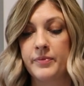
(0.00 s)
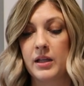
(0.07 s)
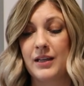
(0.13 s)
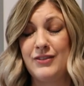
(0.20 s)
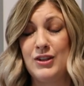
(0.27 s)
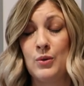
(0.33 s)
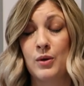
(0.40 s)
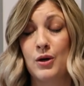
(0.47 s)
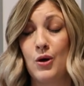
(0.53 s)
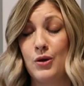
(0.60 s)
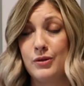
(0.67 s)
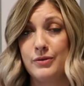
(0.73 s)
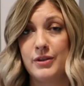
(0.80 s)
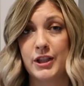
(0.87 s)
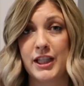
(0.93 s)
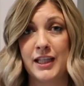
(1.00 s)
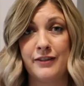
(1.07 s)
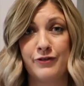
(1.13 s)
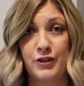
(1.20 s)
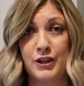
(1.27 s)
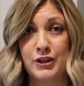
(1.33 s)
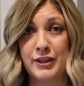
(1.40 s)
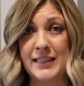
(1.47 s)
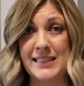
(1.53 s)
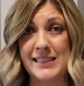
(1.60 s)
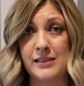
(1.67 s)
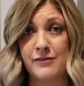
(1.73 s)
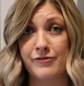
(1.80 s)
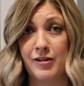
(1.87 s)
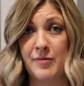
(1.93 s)
If you are looking for a great
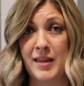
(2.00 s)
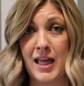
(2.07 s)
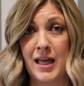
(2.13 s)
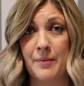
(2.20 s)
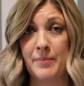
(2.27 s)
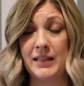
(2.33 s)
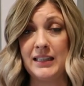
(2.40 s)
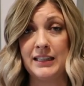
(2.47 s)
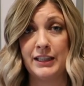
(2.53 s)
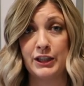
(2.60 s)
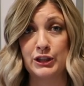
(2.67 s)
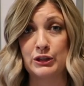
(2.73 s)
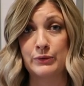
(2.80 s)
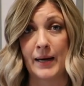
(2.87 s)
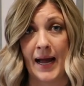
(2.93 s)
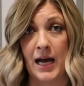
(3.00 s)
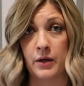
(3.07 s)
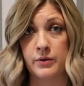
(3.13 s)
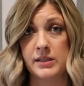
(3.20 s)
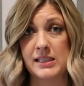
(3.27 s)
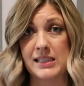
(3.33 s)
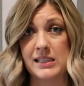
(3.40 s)
deal from them year round,